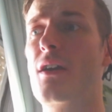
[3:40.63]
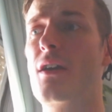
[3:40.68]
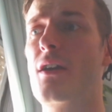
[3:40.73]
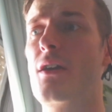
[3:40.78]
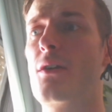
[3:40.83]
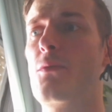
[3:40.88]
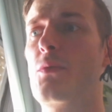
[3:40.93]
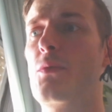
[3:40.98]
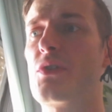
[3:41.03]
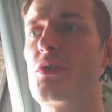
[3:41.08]

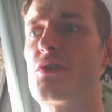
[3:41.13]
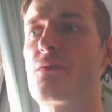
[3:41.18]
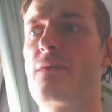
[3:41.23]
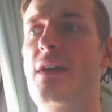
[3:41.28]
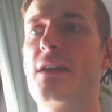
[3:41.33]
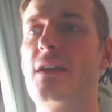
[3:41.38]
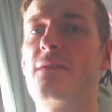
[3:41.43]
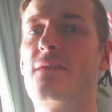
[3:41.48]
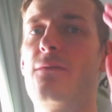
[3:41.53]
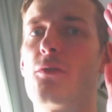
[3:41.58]
which
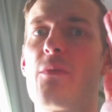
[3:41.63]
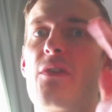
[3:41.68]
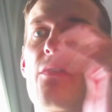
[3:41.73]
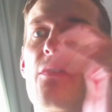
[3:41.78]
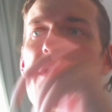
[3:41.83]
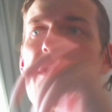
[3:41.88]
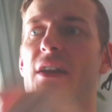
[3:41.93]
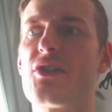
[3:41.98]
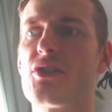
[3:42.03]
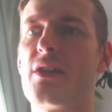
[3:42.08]
fight from the
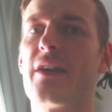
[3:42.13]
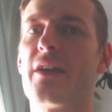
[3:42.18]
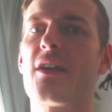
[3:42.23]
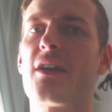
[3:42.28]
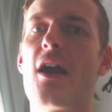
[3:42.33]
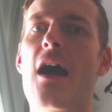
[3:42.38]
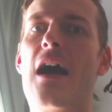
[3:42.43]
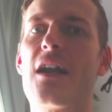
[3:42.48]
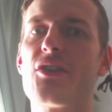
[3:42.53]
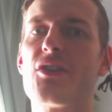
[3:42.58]
range like
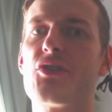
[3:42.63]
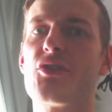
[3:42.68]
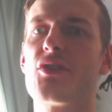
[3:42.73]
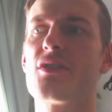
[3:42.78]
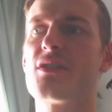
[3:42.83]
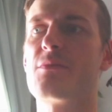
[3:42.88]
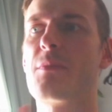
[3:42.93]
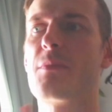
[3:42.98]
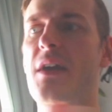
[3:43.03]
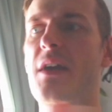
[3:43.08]

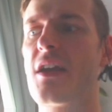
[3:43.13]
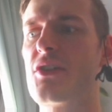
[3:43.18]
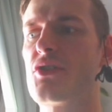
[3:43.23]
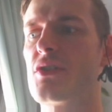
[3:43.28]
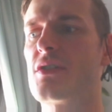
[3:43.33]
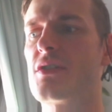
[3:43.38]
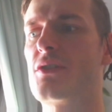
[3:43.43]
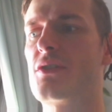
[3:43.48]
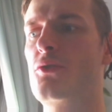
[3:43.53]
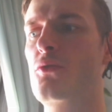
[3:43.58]
archers,
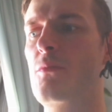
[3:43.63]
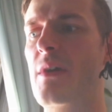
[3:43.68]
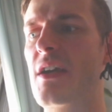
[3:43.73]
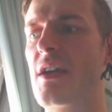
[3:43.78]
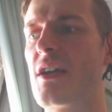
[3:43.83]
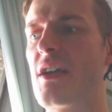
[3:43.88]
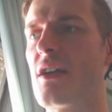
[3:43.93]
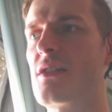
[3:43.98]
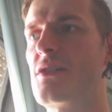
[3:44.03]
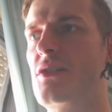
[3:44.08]
mages, you
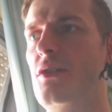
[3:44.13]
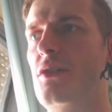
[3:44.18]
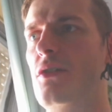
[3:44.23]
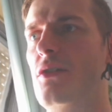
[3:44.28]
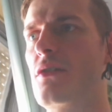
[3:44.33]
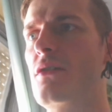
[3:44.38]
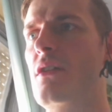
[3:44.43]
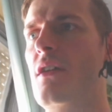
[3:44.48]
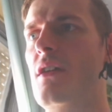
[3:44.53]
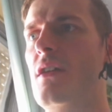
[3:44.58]
may
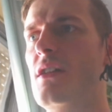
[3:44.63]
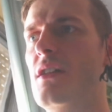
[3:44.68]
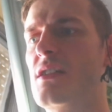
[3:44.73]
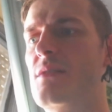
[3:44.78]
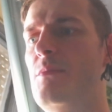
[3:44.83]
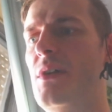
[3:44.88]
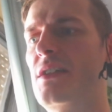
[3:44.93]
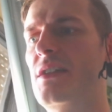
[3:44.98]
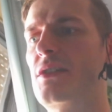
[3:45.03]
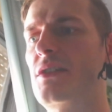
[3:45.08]
consider
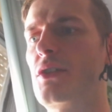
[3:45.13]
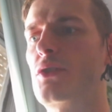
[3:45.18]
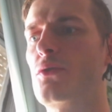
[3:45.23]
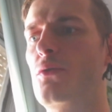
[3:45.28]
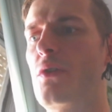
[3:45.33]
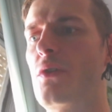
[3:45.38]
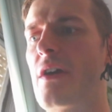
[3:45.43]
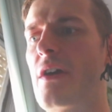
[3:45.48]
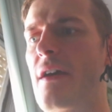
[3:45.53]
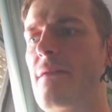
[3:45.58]
it's better
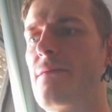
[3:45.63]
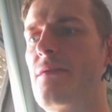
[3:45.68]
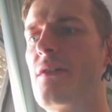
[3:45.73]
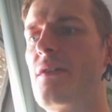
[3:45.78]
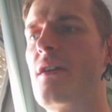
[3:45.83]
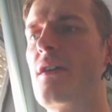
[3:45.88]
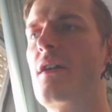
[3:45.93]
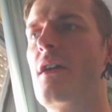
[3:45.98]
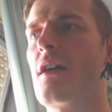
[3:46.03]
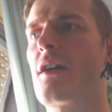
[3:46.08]
to have
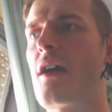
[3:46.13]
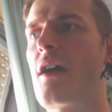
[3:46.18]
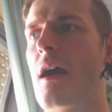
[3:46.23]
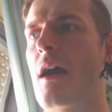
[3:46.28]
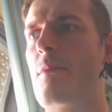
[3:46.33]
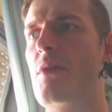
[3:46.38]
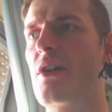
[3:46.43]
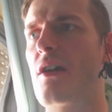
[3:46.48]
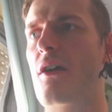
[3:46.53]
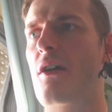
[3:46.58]

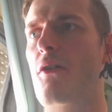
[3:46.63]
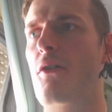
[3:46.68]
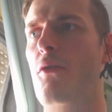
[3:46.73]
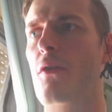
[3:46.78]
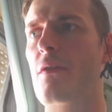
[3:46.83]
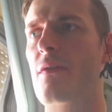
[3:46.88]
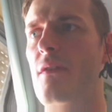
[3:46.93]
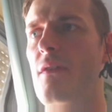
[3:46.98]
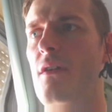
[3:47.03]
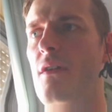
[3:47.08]
camera
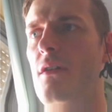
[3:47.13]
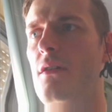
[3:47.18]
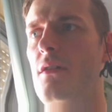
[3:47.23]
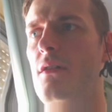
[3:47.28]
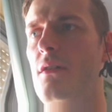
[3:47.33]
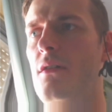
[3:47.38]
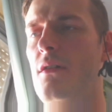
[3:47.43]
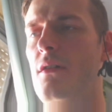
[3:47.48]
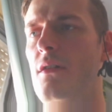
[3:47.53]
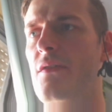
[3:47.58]

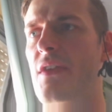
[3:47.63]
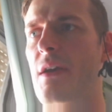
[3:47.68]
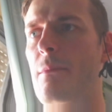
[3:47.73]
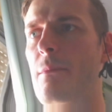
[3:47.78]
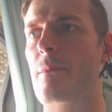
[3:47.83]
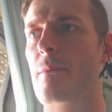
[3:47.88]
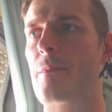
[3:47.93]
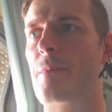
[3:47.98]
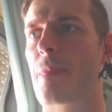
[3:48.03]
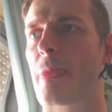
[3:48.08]
on
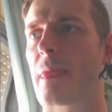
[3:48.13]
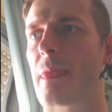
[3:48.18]
them.